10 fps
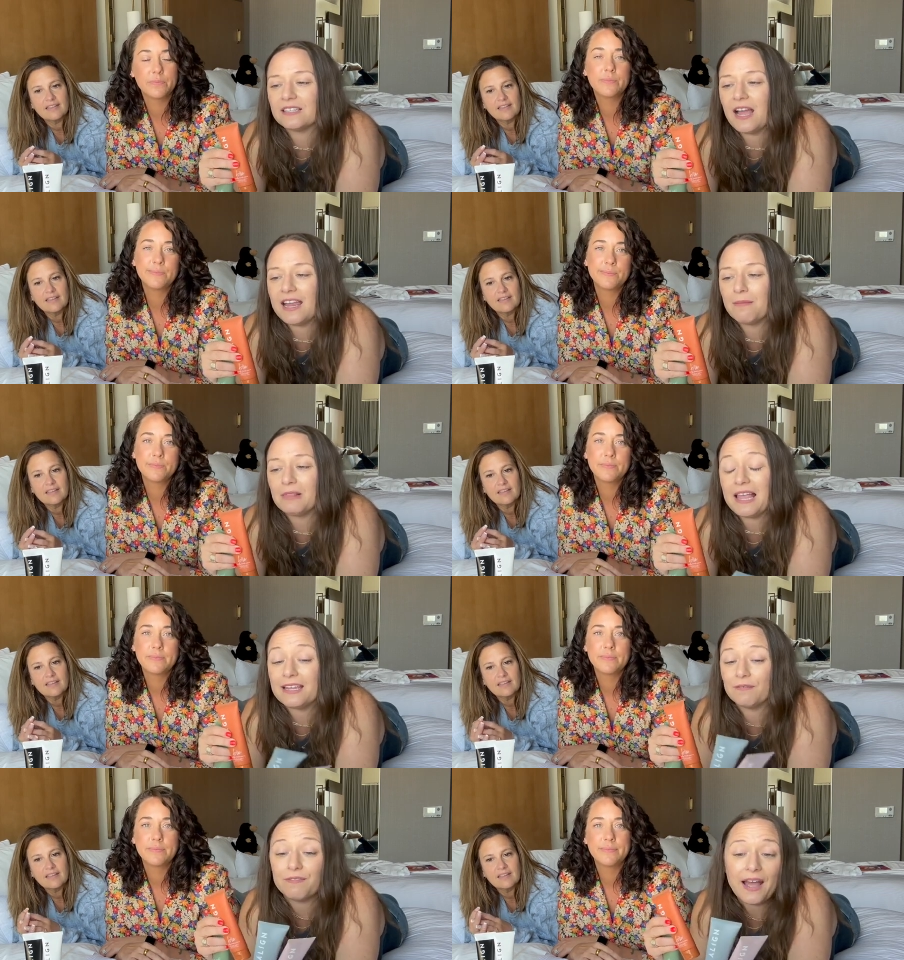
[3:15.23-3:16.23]
Speaker 1: I am light
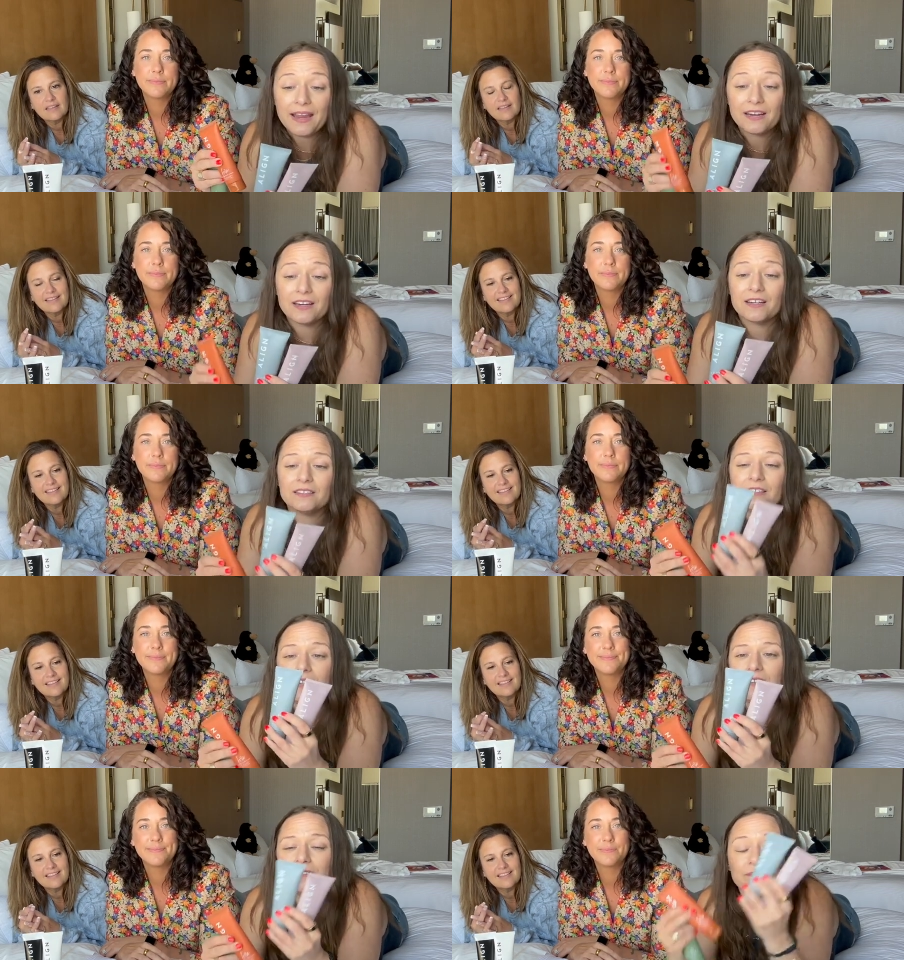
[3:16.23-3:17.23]
and fire.
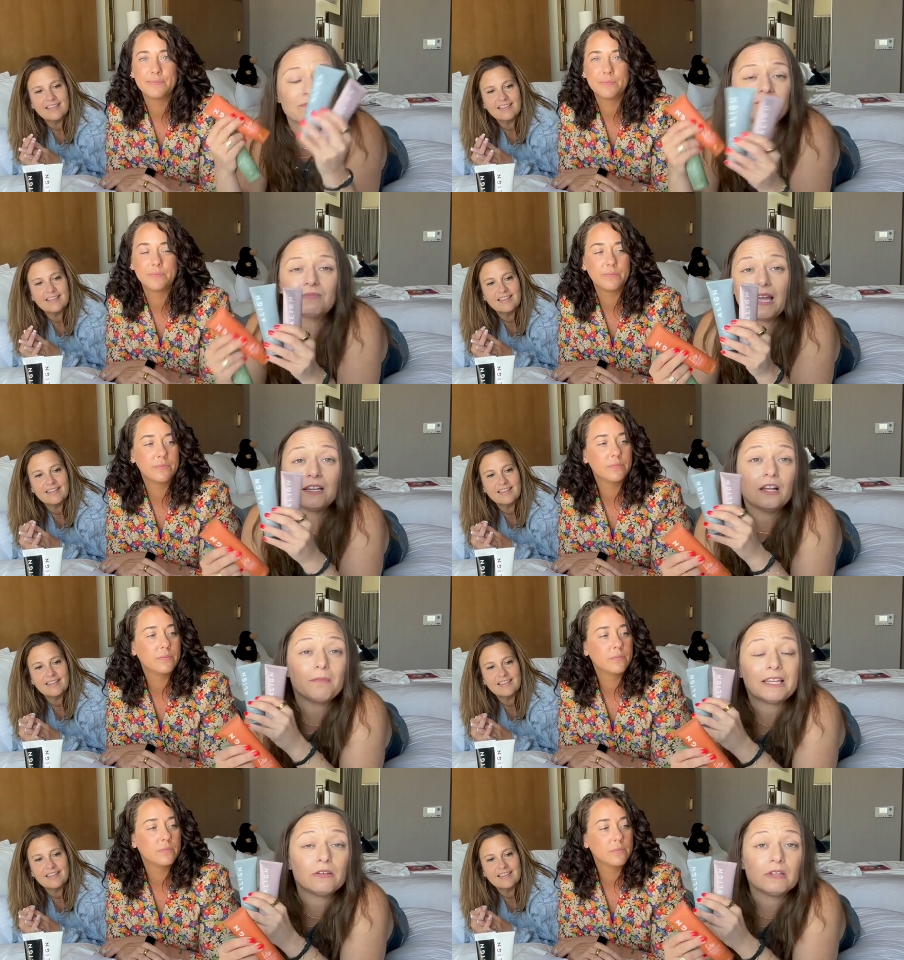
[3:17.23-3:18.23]
And I'll
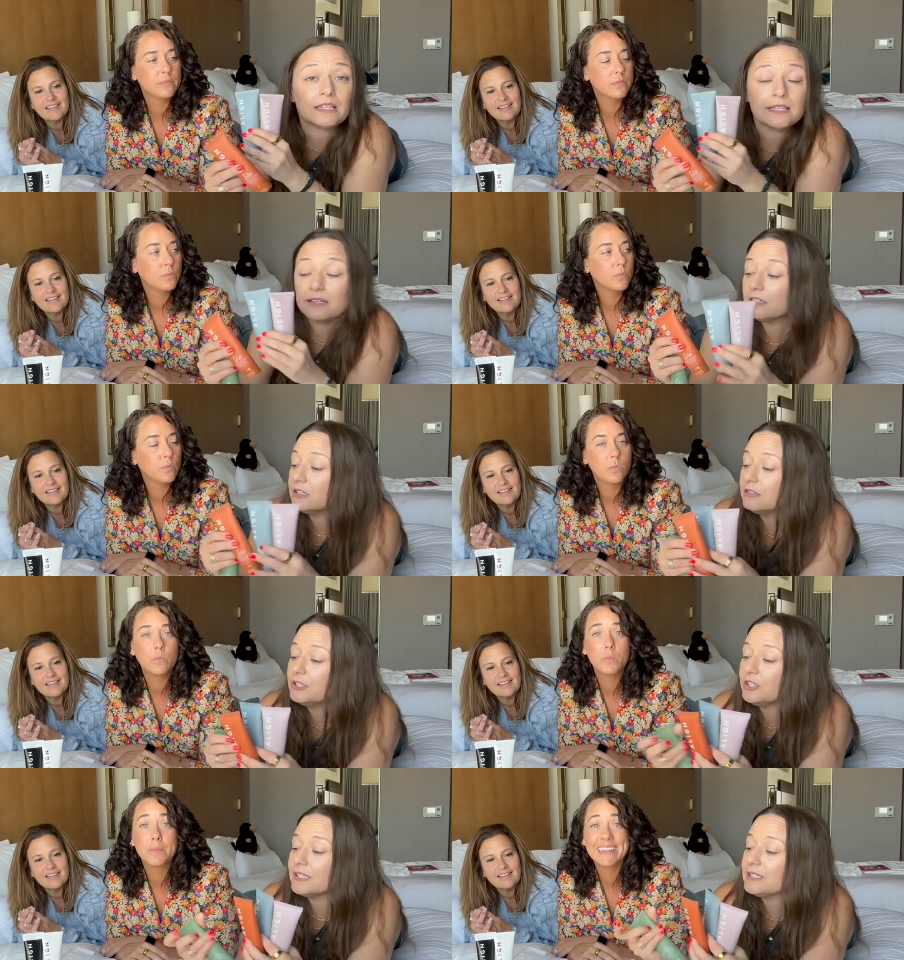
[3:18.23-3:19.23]
make you get the other two and
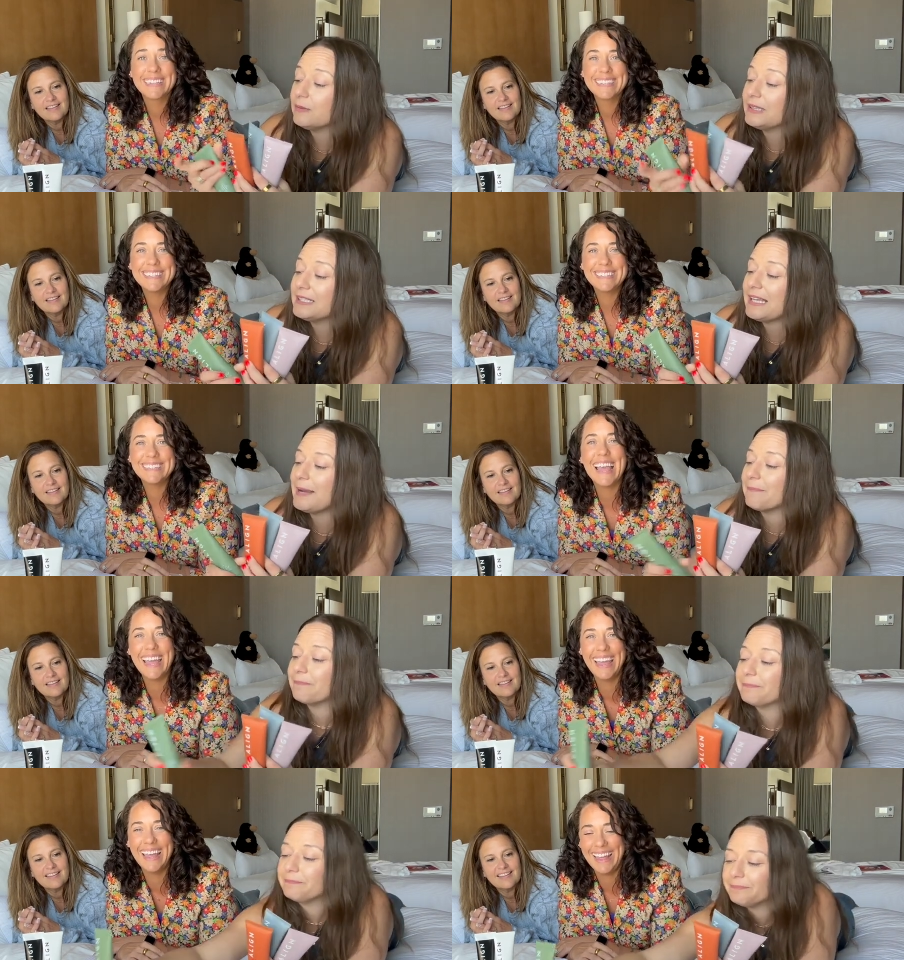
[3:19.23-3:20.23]
you can see what they
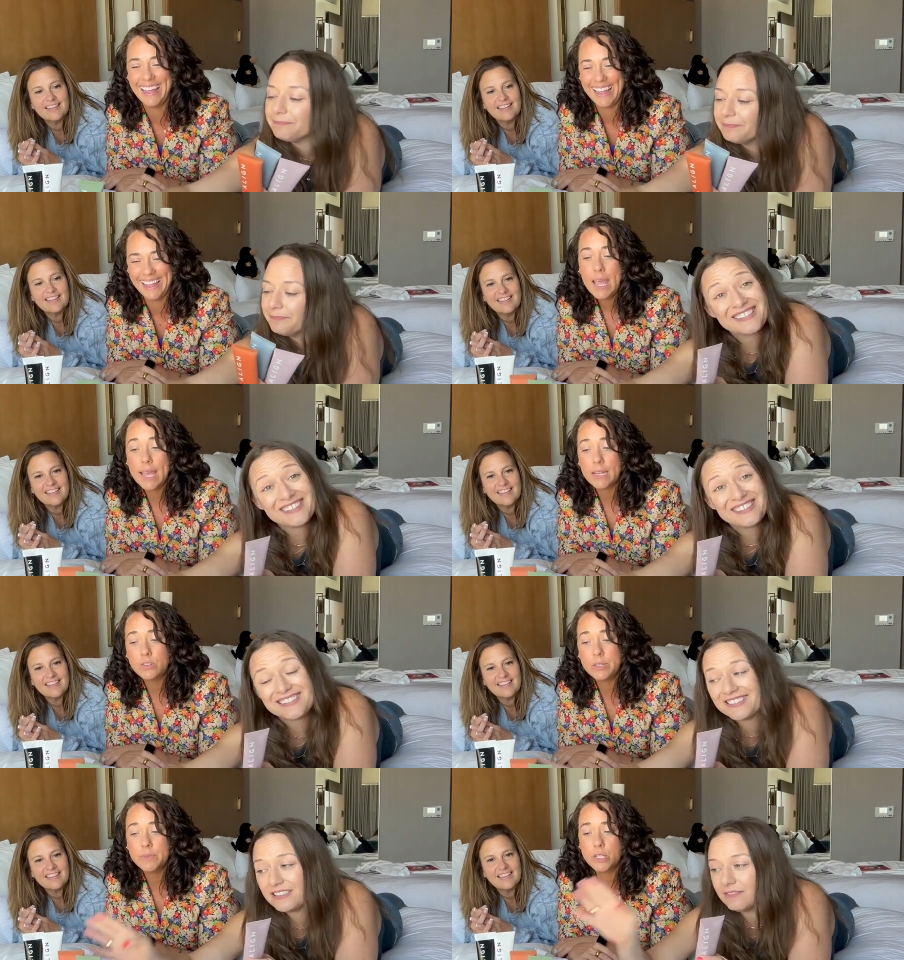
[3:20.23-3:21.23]
say.
Speaker 2: Hand
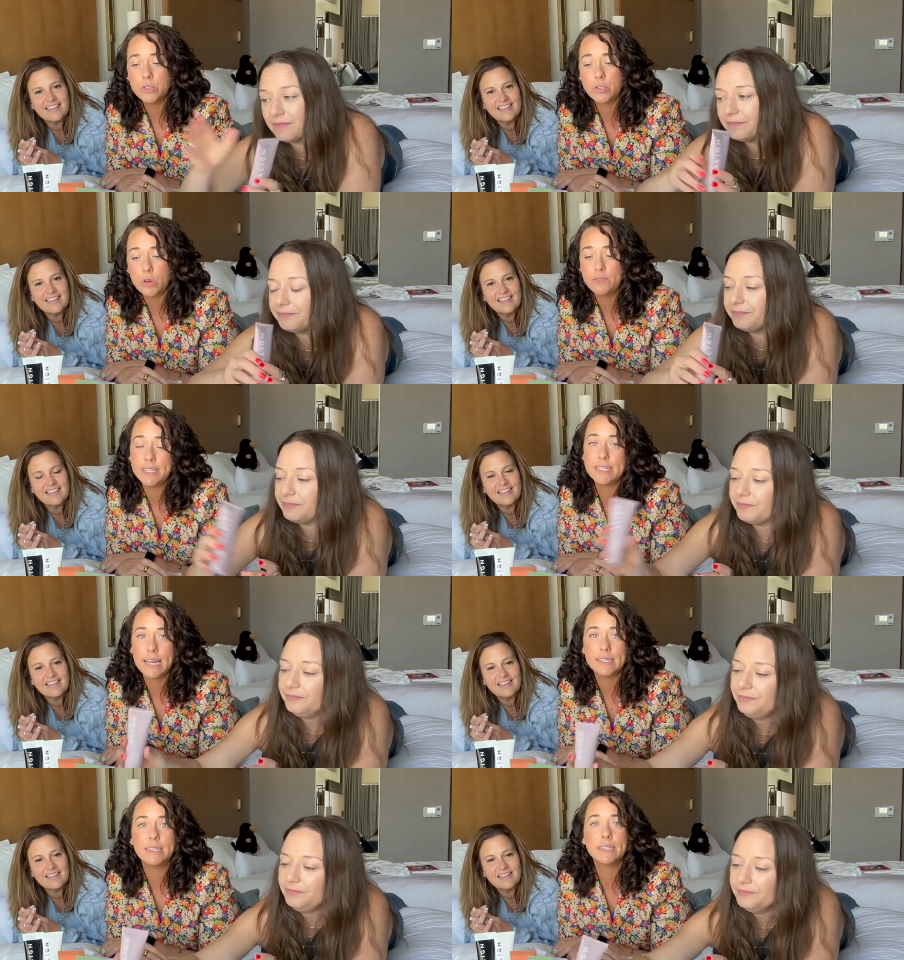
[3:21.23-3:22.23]
creams are so
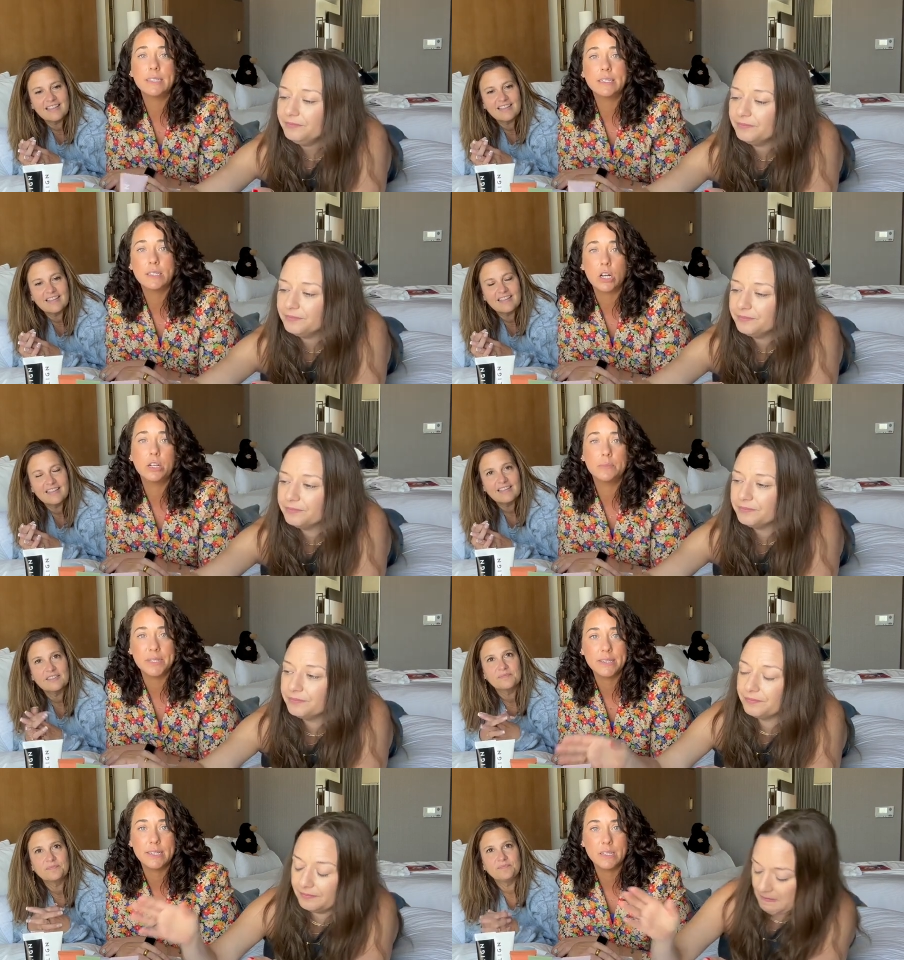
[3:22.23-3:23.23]
fantastic to start your
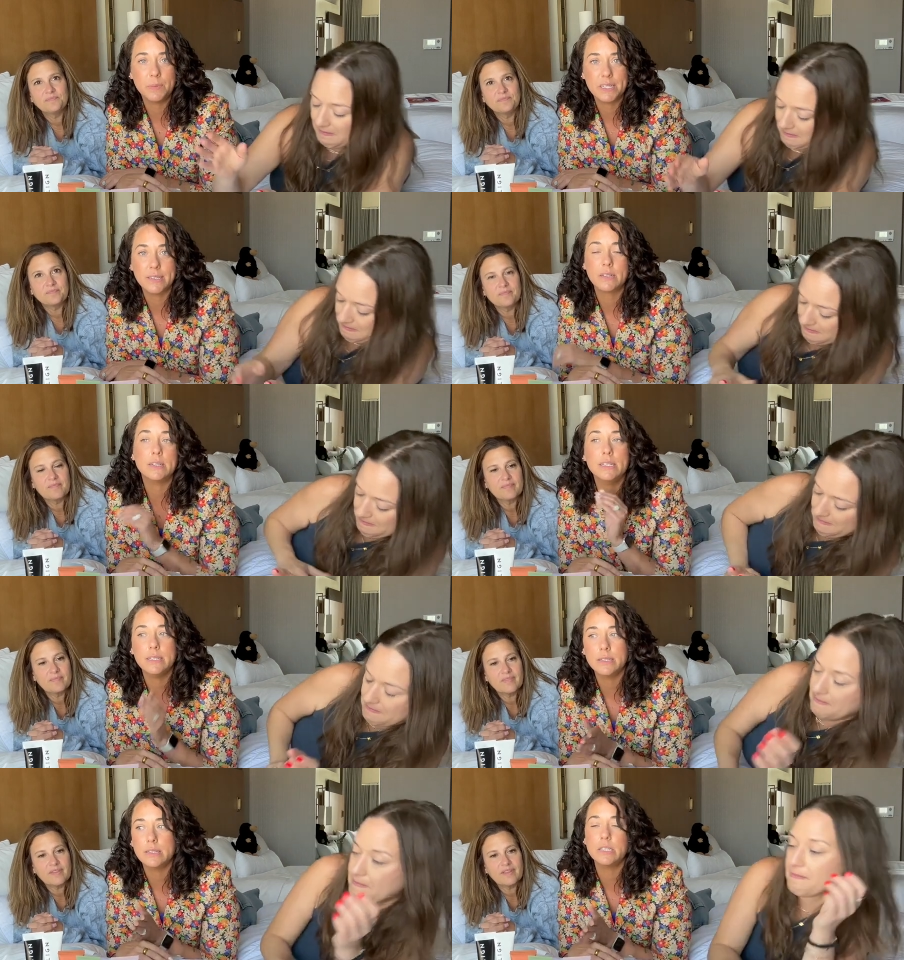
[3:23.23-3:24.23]
business because they're
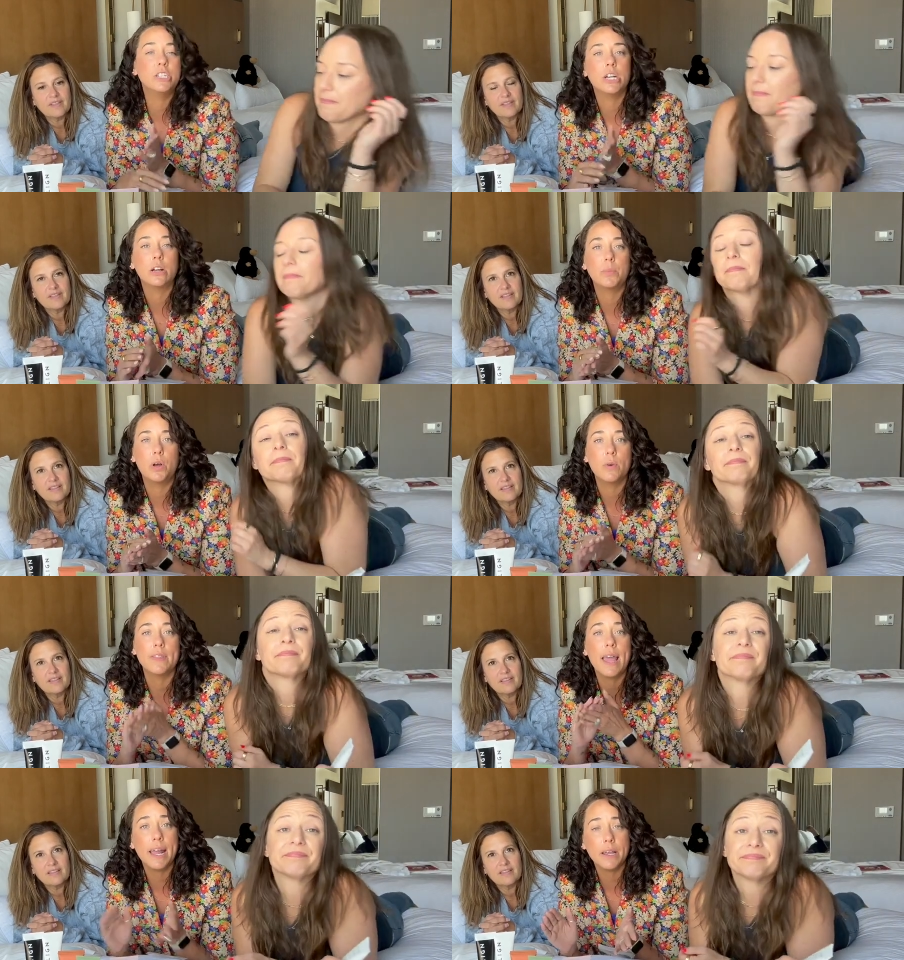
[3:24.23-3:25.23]
easily shareable with
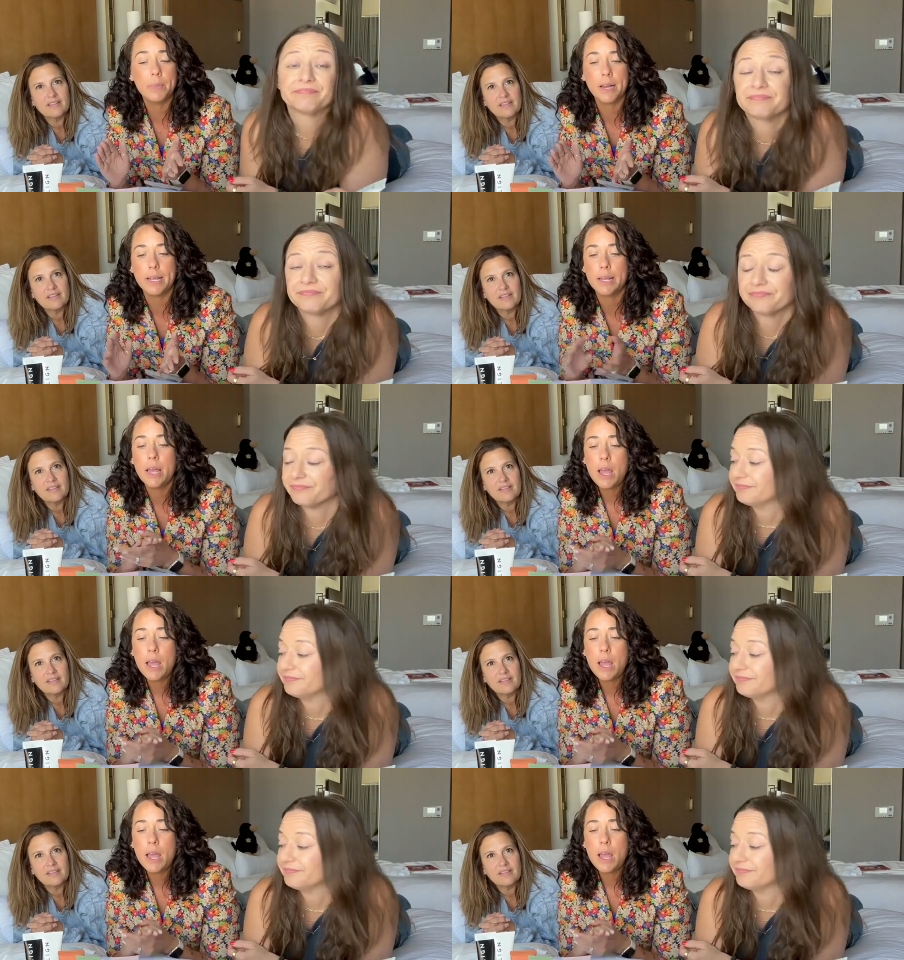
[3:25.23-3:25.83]
anybody